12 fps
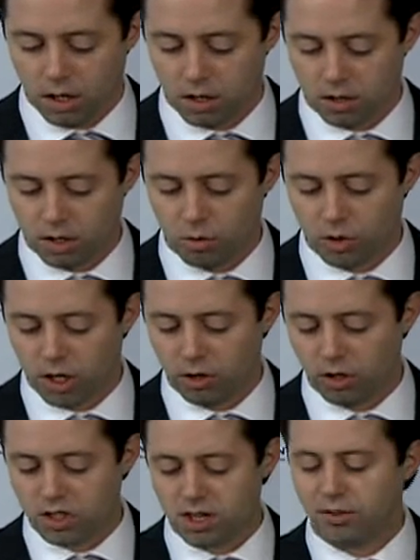there were
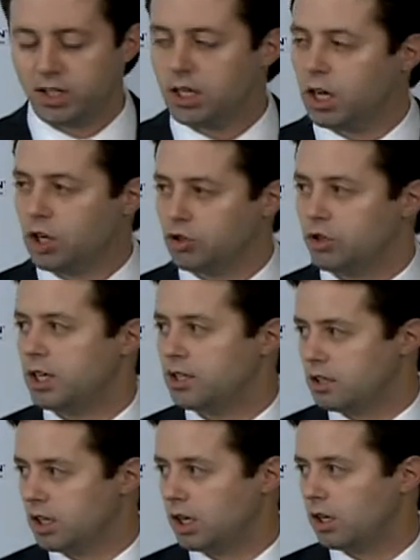nearly 1,700
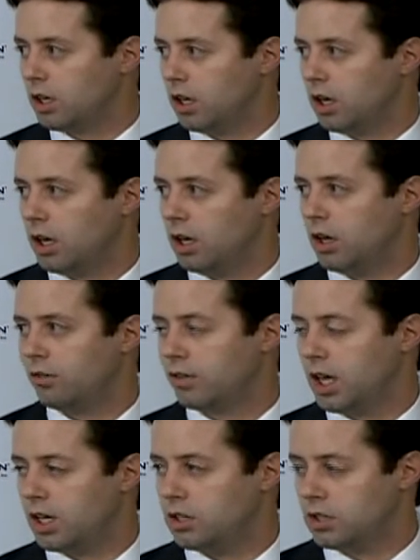incidents of
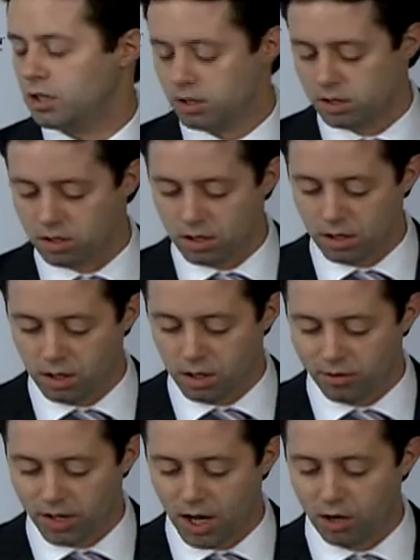cases
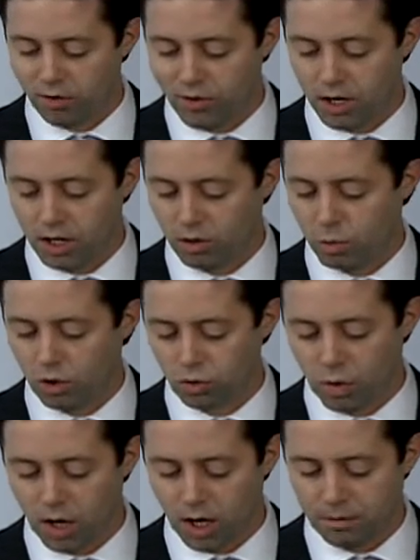of counterfeiting
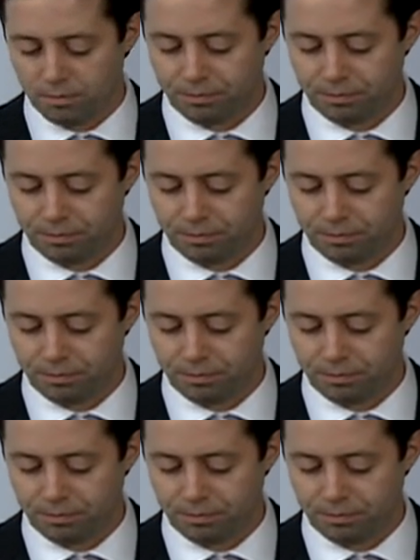worldwide.